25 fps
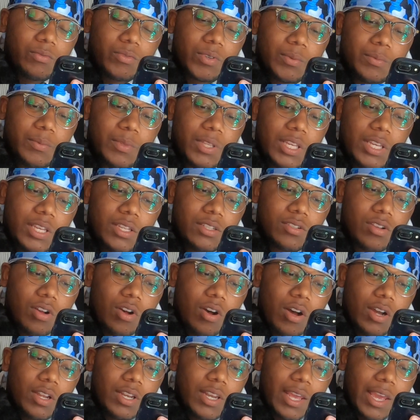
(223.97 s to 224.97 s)
From these
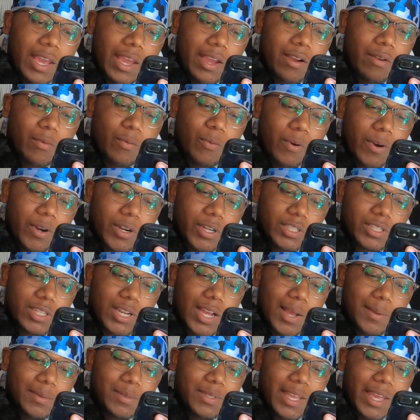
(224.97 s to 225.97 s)
on-air
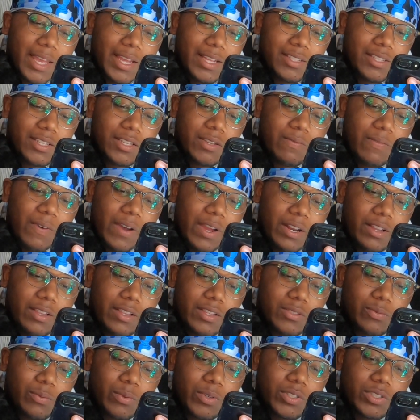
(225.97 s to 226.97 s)
workshops, 18
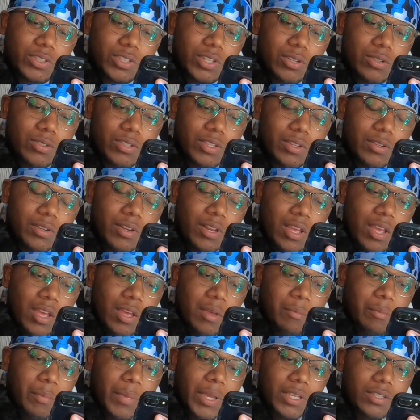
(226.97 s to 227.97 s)
finalists were chosen
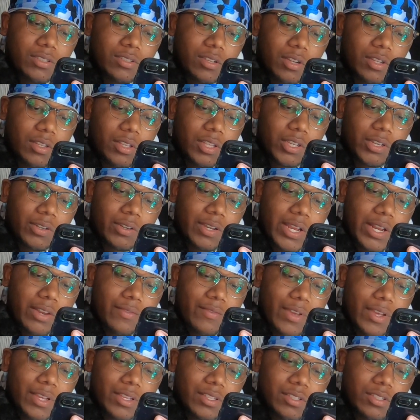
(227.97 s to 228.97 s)
based on the
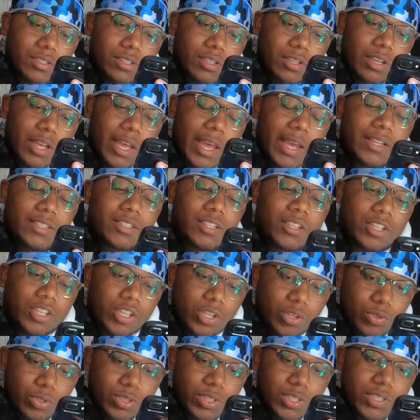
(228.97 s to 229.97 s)
creative
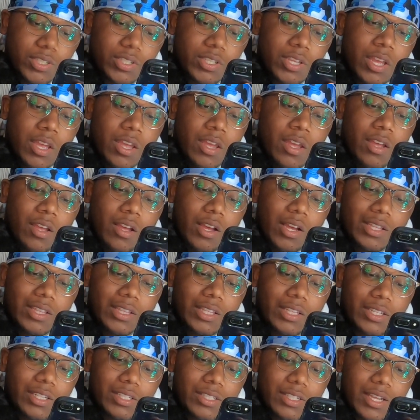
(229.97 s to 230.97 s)
executions
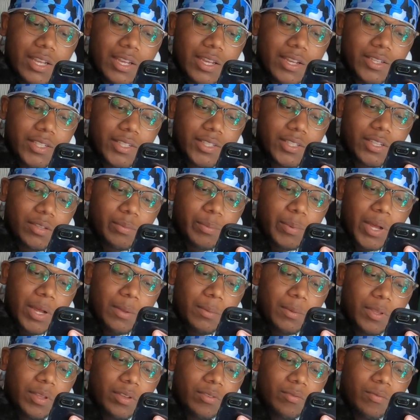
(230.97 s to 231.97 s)
of the designs. The
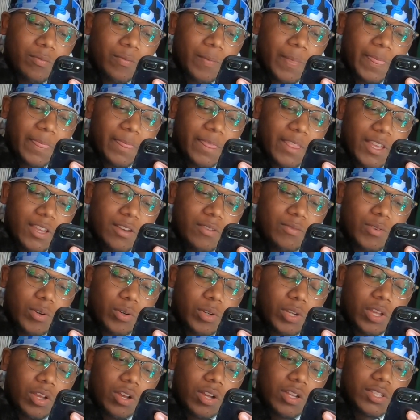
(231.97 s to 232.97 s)
public then
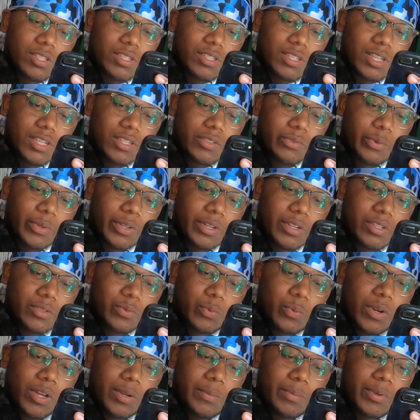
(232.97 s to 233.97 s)
voted on 6
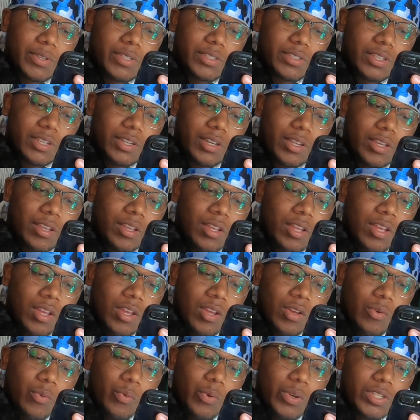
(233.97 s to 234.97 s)
winners, 1 per city,
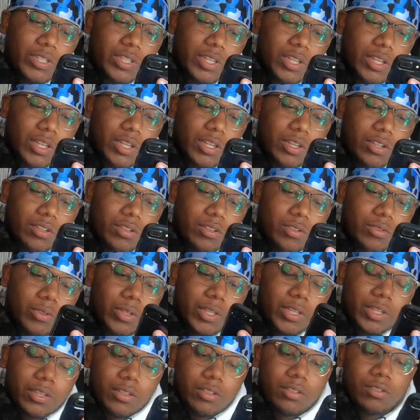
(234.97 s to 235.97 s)
which
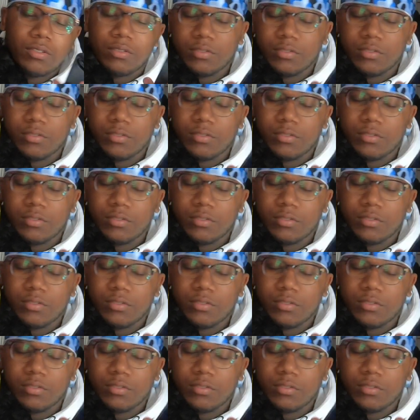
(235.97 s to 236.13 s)
included,